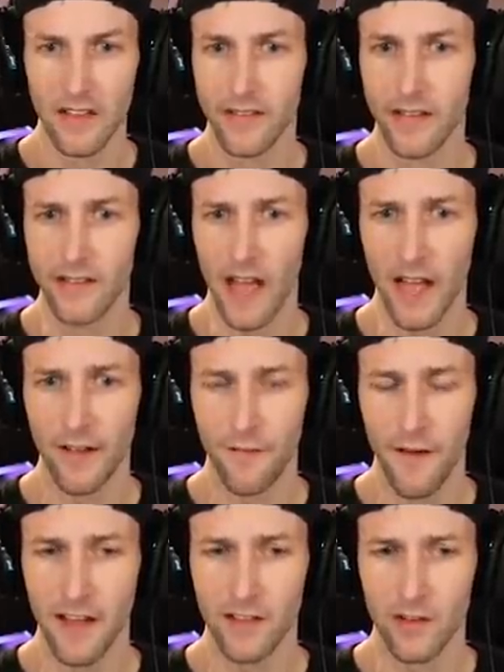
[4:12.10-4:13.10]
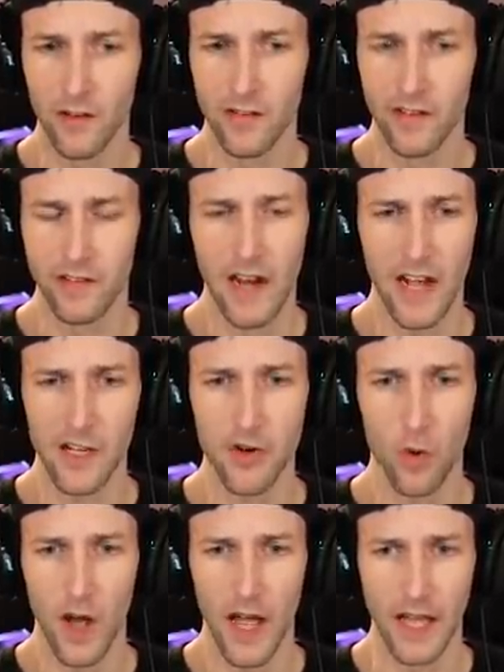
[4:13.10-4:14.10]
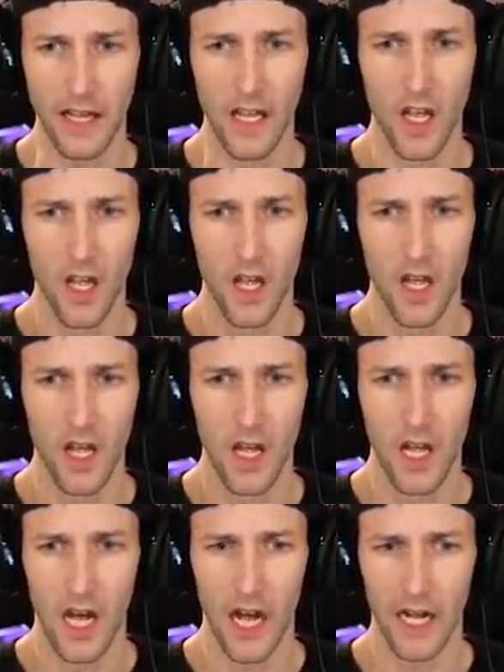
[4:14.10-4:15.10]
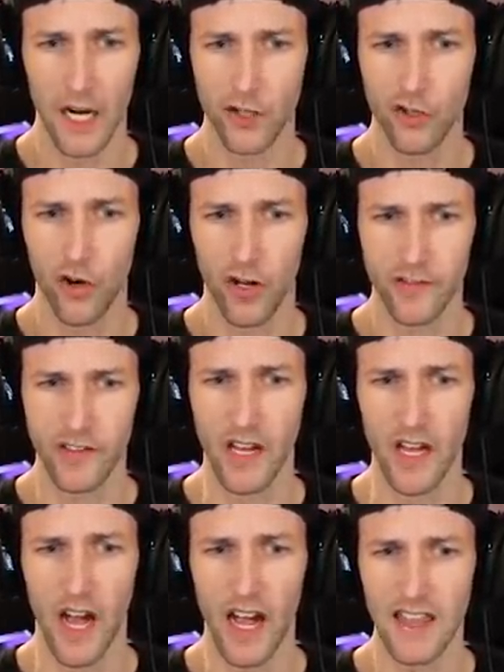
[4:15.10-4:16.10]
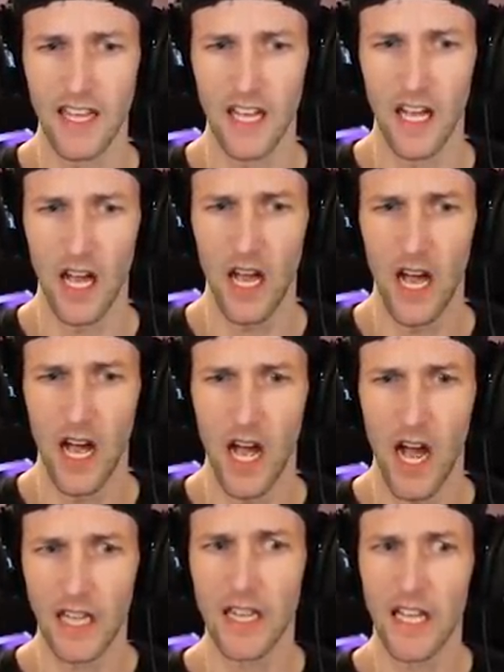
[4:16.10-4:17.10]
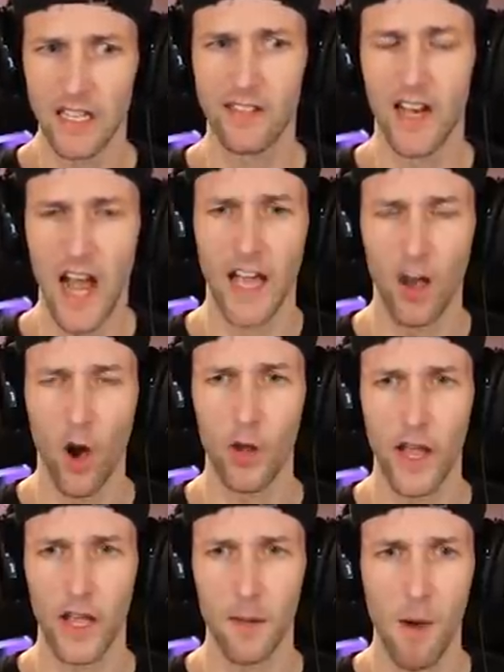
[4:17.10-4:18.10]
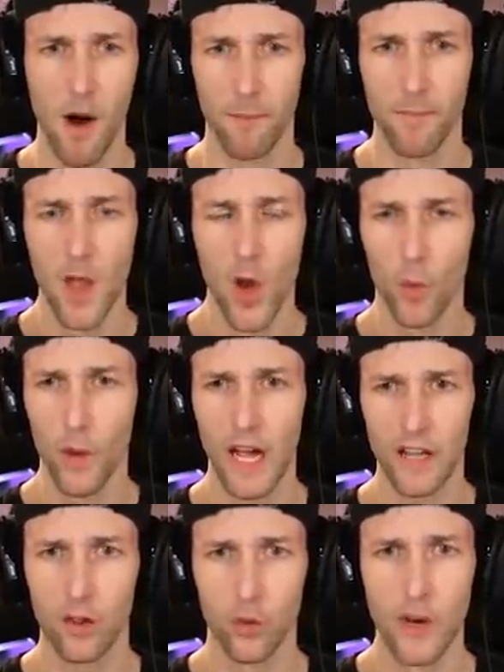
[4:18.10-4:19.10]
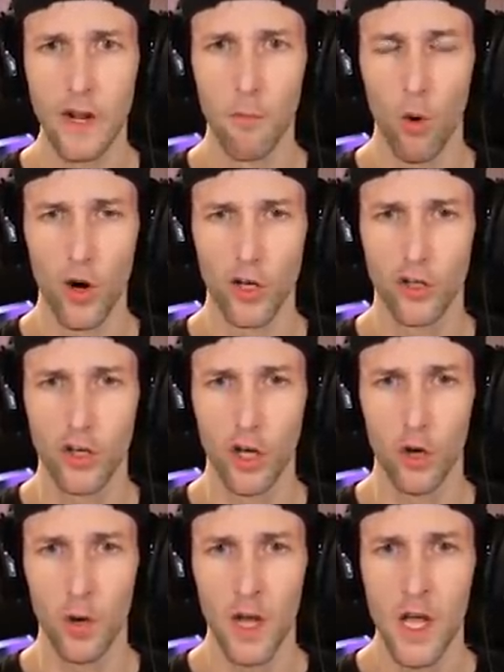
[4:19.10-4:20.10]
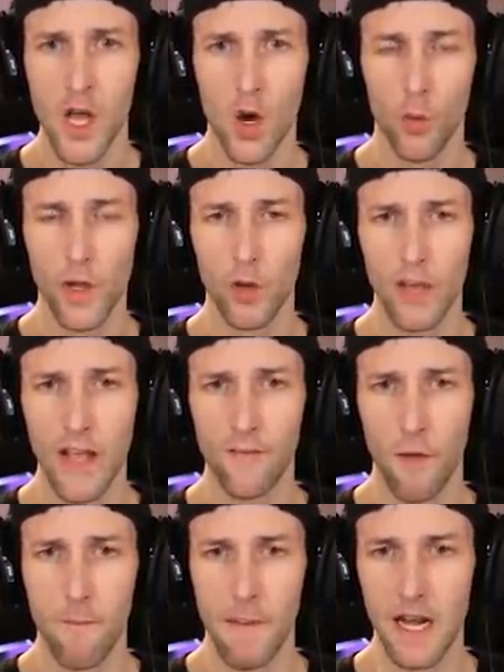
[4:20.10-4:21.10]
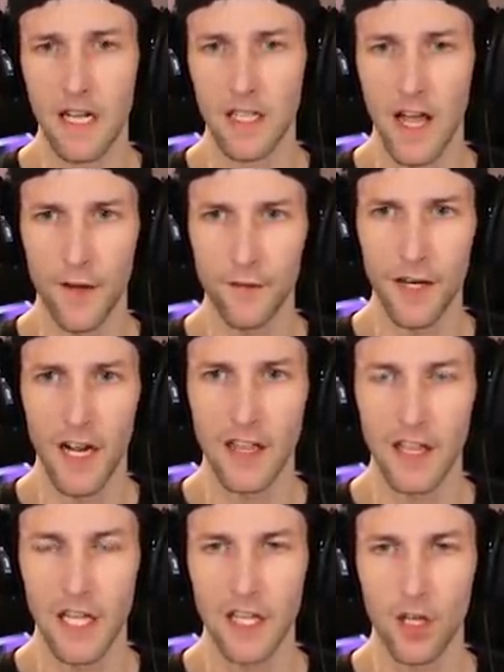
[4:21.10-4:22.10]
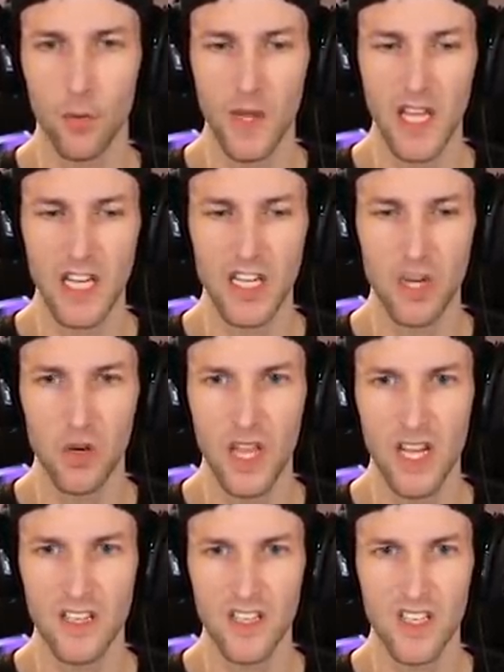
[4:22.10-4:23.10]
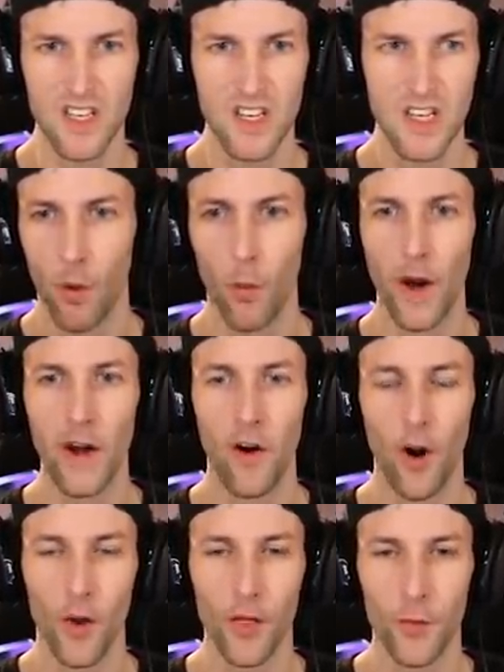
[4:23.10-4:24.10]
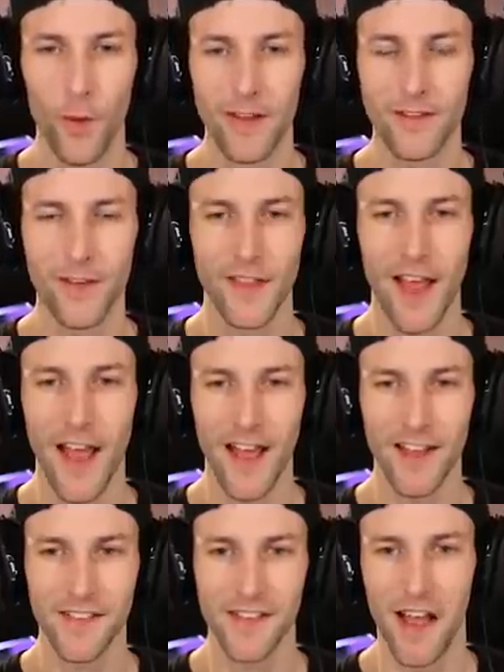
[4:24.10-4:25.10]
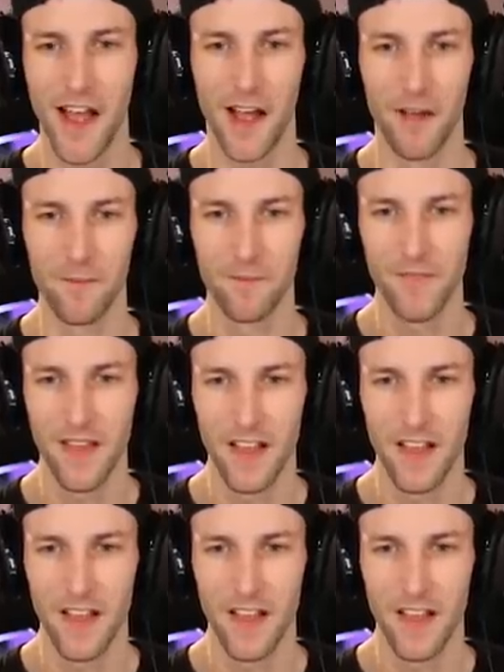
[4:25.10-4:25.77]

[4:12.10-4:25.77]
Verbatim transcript: Is this Eggface or is this an actual egg? I'm gonna trust it. I think... I think it's an egg. Okay, come on. We got three more to do. We only have a minute left. I think that we can do this. But where are the rest of the eggs at?